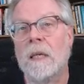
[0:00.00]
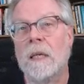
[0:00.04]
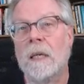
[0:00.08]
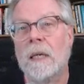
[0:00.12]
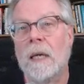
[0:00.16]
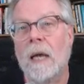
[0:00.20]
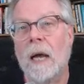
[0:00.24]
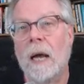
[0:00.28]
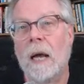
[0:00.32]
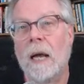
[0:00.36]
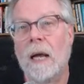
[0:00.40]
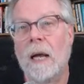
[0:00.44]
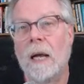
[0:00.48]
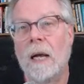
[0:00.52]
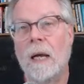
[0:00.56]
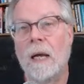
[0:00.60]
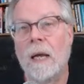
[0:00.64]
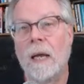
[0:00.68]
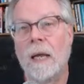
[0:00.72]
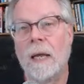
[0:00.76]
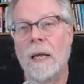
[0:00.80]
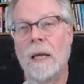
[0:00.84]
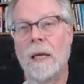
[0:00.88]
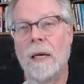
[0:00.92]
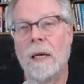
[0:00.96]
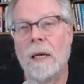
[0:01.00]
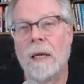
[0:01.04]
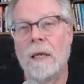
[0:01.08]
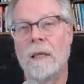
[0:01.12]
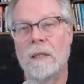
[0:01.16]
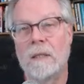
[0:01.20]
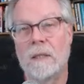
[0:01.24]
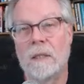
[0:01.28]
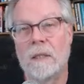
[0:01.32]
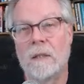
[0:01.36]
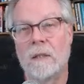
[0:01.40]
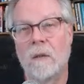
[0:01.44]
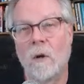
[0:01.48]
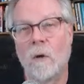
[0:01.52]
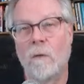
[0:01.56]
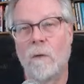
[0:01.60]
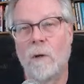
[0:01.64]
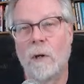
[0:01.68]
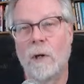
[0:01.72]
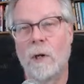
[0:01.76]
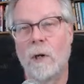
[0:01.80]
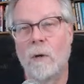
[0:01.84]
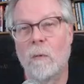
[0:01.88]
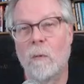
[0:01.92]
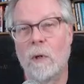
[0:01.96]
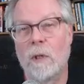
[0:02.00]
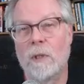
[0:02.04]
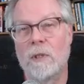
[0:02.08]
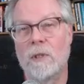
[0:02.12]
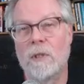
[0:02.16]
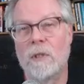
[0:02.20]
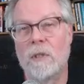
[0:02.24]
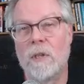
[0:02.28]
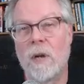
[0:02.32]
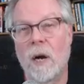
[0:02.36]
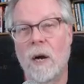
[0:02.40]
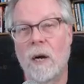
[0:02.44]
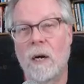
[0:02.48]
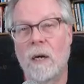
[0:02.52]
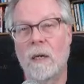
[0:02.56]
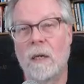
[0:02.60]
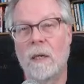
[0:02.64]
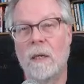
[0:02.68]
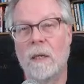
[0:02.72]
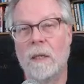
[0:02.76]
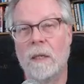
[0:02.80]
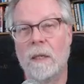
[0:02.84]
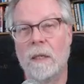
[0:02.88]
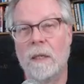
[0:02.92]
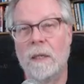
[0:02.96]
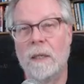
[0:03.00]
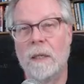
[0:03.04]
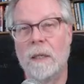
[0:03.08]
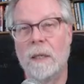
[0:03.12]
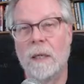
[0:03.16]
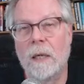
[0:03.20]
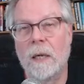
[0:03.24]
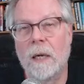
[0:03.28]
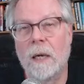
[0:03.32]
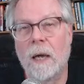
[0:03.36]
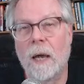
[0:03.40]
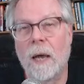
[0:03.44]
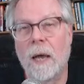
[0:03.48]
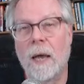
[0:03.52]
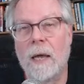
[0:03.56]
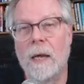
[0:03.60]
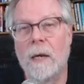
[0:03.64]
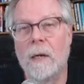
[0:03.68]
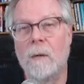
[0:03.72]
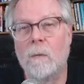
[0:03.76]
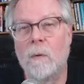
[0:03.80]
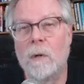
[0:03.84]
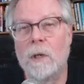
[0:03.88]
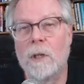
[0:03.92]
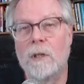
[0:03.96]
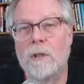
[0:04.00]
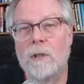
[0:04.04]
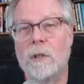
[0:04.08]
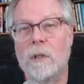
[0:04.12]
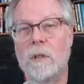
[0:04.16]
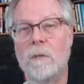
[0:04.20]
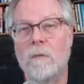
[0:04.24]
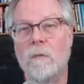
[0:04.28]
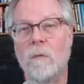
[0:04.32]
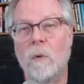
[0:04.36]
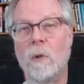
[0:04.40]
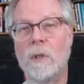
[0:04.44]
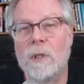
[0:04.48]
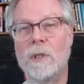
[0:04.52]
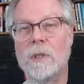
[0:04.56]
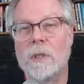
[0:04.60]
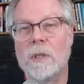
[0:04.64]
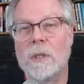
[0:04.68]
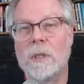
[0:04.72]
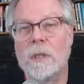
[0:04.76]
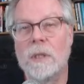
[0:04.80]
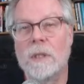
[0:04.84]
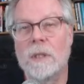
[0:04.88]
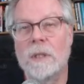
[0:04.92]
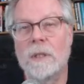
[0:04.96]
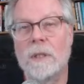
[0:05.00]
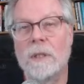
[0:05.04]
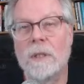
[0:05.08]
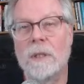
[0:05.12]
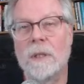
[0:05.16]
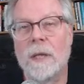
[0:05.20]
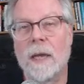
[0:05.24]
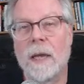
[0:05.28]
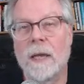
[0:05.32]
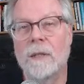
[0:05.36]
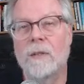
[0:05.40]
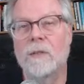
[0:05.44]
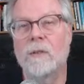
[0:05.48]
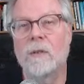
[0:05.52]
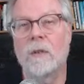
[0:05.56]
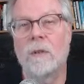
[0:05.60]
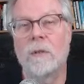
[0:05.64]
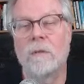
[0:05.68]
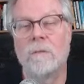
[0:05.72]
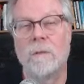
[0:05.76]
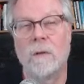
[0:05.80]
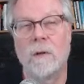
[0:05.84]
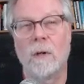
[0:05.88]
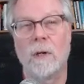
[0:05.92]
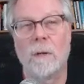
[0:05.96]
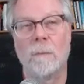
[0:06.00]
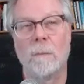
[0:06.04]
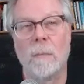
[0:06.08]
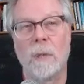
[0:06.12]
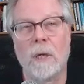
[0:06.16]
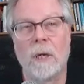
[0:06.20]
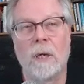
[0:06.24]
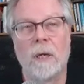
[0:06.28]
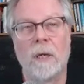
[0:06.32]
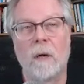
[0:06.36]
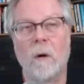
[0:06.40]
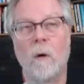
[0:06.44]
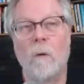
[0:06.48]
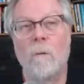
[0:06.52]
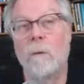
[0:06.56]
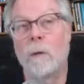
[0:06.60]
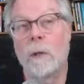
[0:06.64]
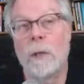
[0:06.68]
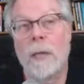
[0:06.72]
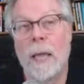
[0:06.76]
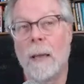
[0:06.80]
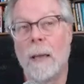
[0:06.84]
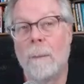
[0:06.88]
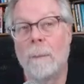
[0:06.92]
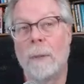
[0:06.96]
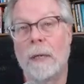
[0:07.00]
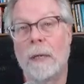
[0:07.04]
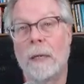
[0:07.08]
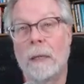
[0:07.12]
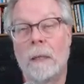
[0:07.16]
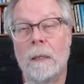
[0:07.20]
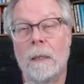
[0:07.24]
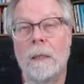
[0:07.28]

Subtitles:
And over here where it's dark in the eye region, we see that the dots are very big and overlapping.